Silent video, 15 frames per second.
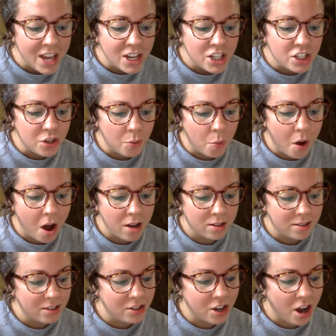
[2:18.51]
She wanted
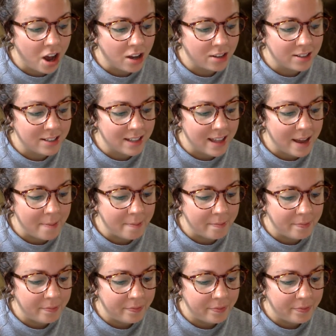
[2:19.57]
to talk to them